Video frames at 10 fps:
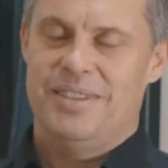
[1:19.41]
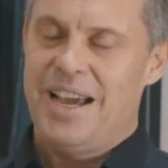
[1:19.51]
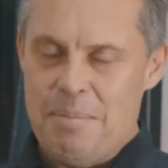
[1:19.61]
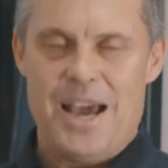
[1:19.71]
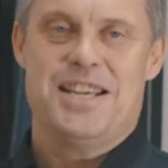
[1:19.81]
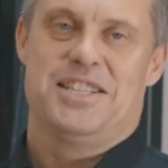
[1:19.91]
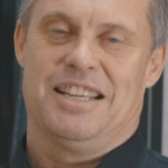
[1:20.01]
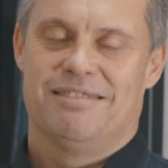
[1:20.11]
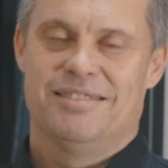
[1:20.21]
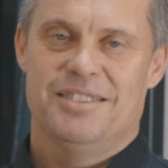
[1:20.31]
Amazing,
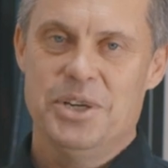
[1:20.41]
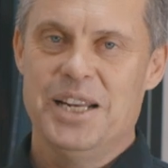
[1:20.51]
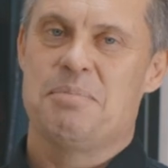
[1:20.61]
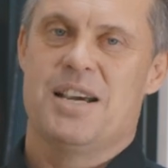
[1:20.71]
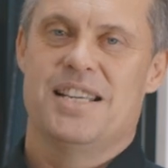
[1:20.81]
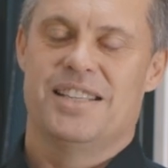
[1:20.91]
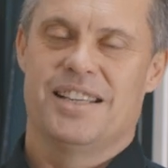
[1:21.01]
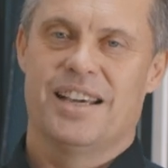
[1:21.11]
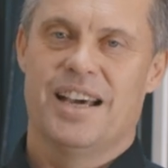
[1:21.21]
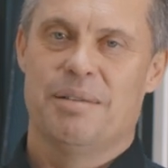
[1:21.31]
really
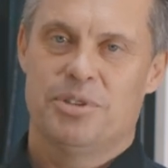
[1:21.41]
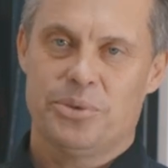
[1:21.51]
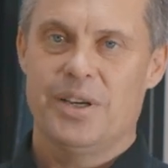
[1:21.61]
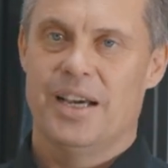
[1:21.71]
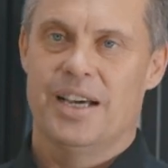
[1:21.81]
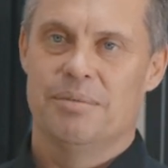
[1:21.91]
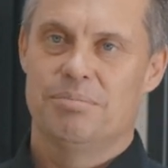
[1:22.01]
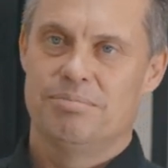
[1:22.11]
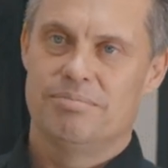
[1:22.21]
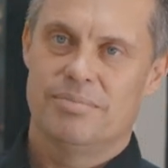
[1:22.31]
amazing.
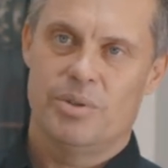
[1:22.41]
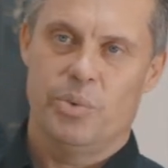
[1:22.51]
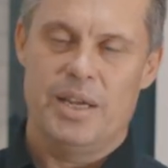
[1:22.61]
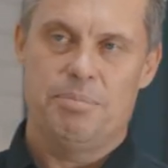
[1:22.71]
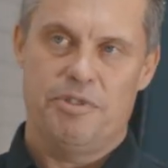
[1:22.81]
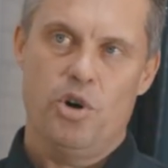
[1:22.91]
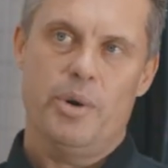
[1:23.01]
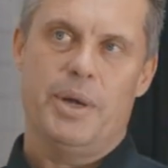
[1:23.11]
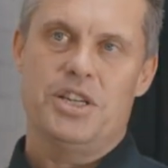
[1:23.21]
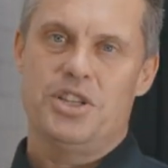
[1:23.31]
Before
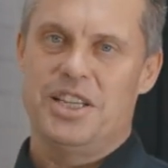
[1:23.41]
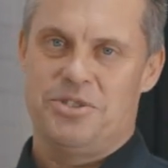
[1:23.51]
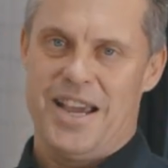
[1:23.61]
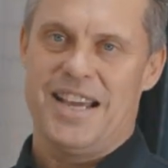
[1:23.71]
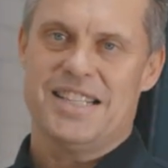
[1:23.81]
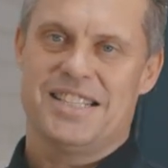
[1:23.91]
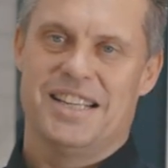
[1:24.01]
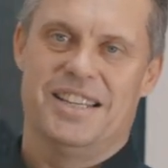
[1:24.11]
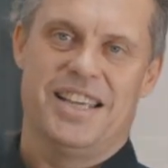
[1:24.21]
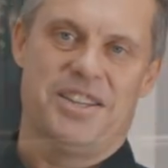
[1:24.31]
we went to the drags
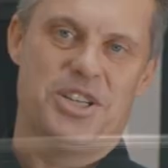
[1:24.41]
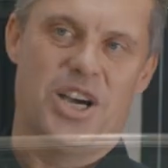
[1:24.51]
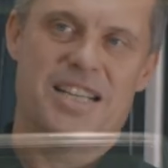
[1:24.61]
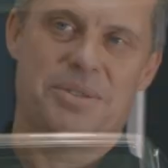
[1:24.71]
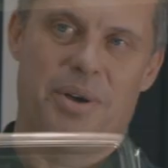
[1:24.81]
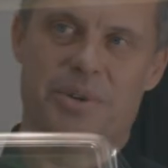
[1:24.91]
the other night, where